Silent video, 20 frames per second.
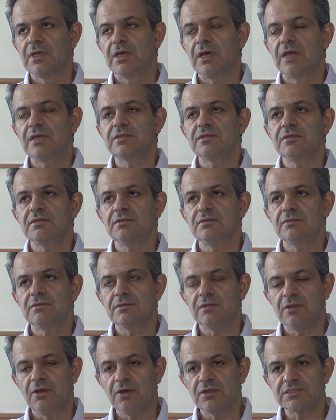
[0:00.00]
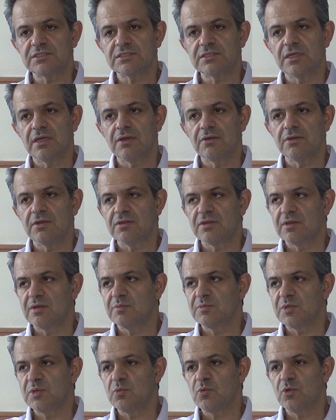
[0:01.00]
And the last area that
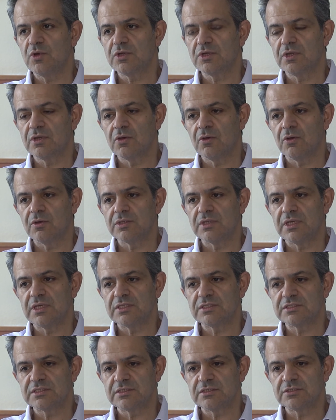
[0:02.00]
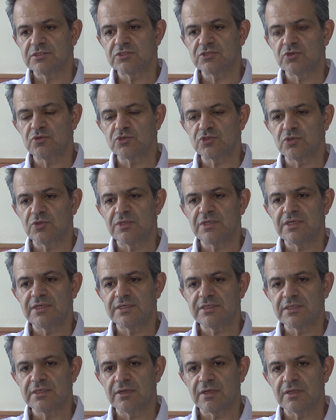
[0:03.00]
I've been working on is this social
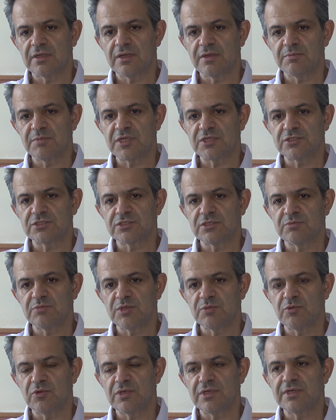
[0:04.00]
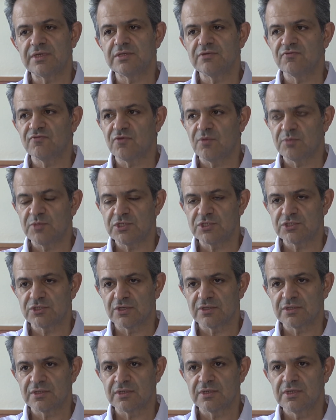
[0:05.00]
learning that I mentioned, people learning from each
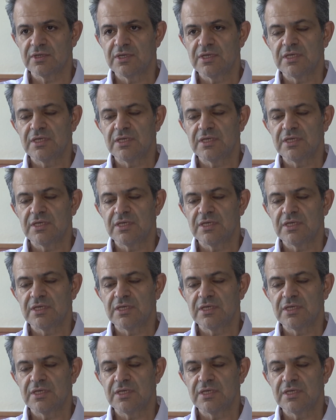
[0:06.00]
other,